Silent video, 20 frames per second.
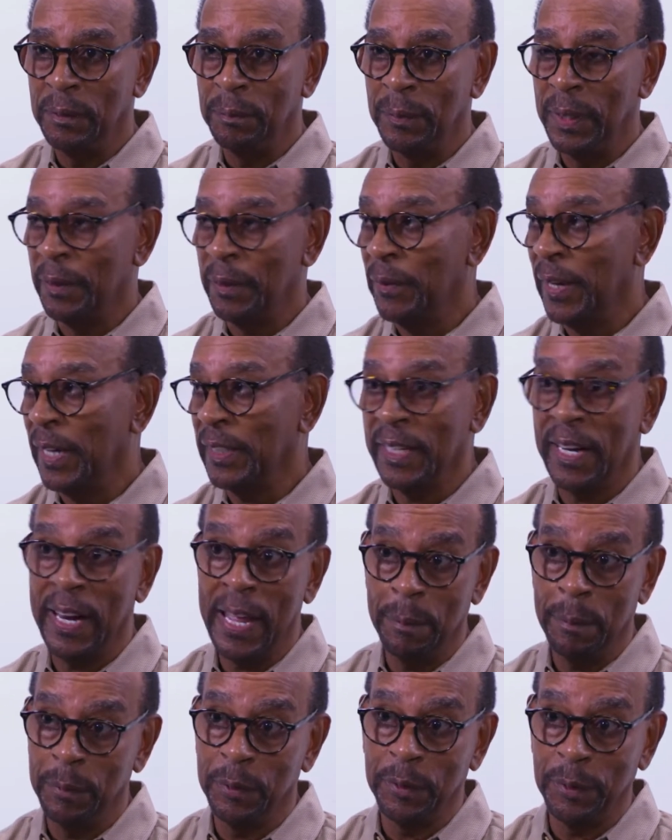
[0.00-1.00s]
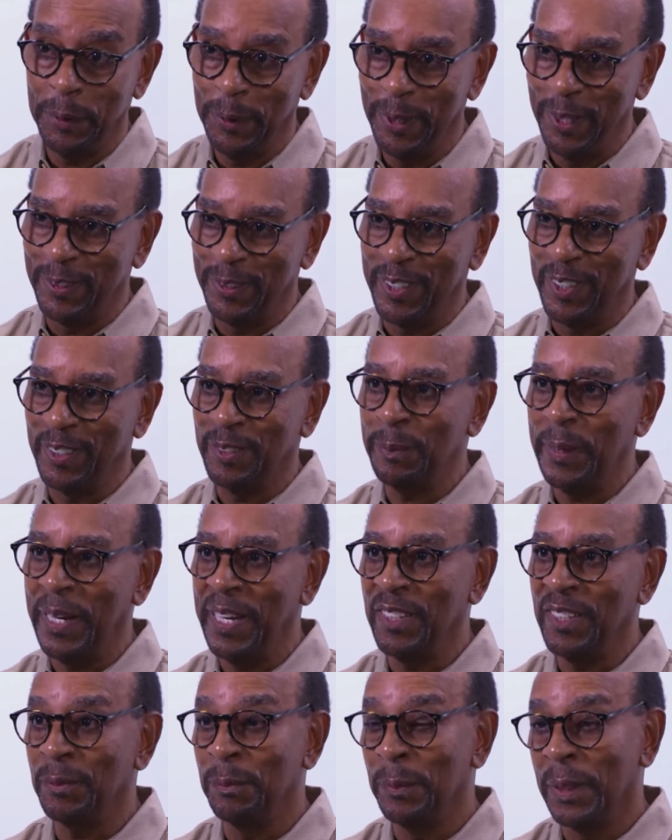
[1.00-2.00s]
As a matter of fact, that happened to us this
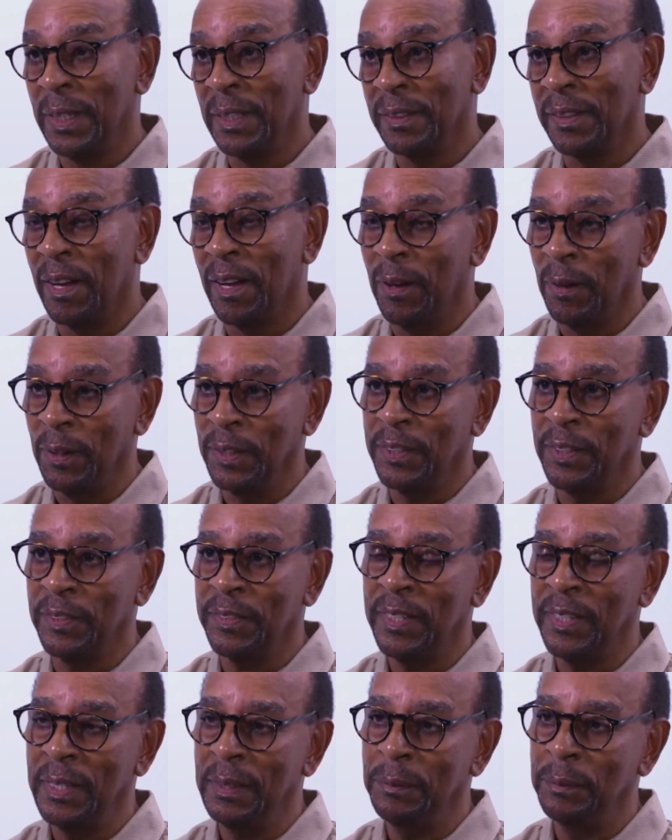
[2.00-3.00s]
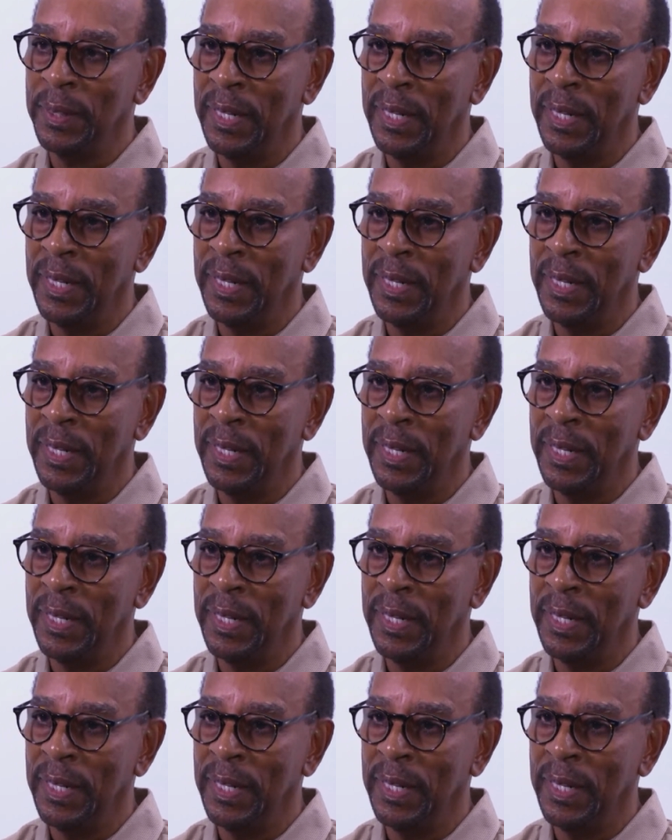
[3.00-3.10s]
past month, all at the same